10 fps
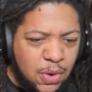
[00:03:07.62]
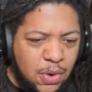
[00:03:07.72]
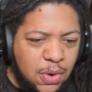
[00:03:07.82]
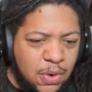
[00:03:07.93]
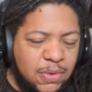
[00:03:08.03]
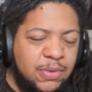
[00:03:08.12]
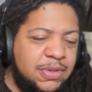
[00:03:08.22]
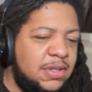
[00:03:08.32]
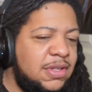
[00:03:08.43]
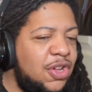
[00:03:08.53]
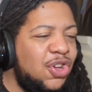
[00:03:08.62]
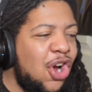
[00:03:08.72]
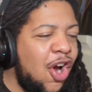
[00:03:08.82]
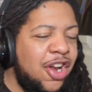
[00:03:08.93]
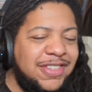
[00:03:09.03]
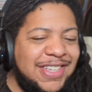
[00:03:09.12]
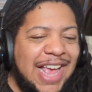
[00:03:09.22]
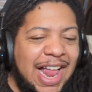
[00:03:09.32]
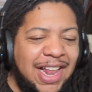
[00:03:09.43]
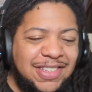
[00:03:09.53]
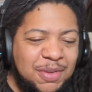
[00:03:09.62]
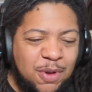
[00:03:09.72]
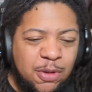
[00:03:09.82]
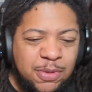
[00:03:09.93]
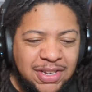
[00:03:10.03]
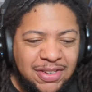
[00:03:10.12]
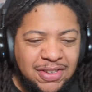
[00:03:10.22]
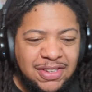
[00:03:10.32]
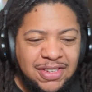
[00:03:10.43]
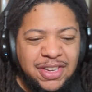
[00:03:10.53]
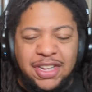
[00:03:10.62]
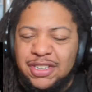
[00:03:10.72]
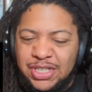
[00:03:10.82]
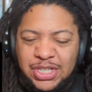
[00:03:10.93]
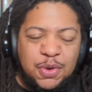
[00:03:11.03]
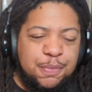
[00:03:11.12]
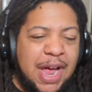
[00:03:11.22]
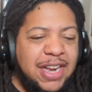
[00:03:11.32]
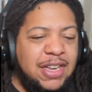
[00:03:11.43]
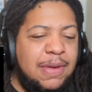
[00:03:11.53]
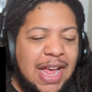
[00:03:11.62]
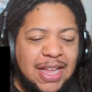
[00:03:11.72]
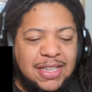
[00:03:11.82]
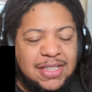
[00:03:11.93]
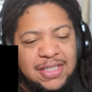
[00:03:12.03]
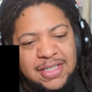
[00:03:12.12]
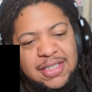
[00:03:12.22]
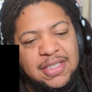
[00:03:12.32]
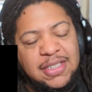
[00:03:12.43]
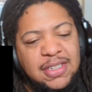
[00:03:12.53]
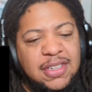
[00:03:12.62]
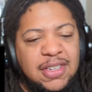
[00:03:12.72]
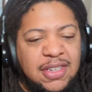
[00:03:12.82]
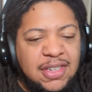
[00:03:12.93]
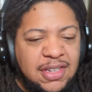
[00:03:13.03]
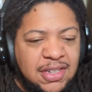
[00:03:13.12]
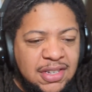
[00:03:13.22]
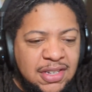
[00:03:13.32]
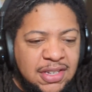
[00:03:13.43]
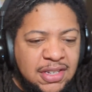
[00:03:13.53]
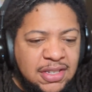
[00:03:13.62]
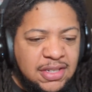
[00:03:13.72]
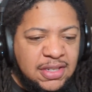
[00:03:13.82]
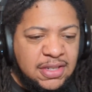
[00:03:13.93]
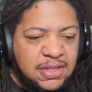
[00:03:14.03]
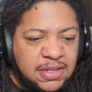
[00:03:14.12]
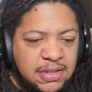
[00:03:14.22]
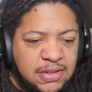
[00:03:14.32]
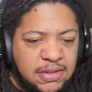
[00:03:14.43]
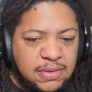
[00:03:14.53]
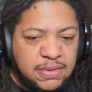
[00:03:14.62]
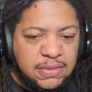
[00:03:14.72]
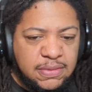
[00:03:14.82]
Oh, little Guardians of Galaxy moment. Shooting back to back. Yo, Noah. Take the wheel.